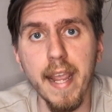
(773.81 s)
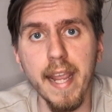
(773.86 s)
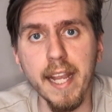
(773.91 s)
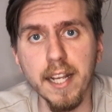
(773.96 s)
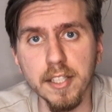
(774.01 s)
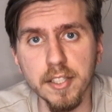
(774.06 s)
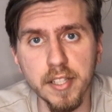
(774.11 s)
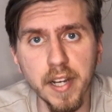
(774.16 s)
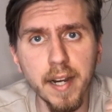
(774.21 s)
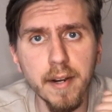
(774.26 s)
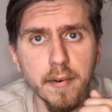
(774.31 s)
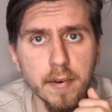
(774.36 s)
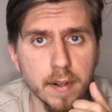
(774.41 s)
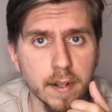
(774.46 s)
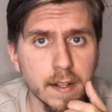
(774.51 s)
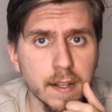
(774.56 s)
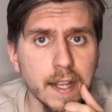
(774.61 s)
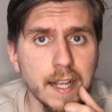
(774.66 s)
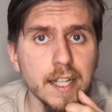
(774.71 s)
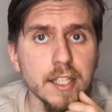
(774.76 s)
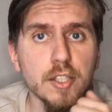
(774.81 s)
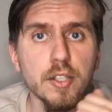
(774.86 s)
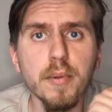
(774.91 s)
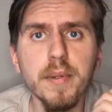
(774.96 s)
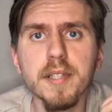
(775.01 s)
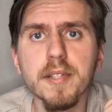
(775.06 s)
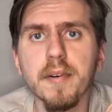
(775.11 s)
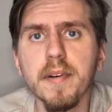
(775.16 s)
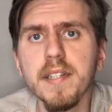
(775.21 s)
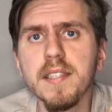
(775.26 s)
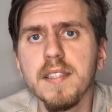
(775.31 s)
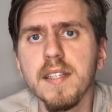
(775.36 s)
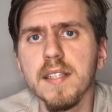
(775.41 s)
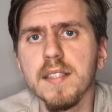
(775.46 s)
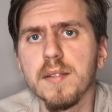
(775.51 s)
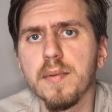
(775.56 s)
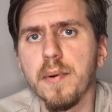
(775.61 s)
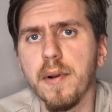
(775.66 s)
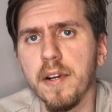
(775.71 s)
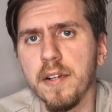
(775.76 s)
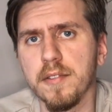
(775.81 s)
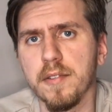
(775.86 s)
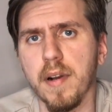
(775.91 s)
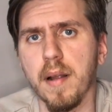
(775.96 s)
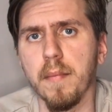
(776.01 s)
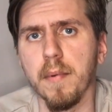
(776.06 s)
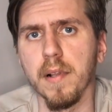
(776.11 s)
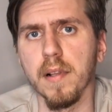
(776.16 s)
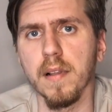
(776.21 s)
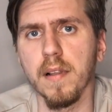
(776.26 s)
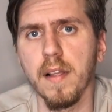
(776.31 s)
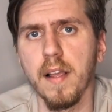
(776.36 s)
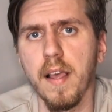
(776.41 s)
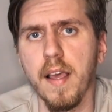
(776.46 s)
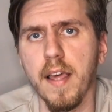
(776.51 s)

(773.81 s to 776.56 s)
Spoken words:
In general, Jewish Christians were in trouble.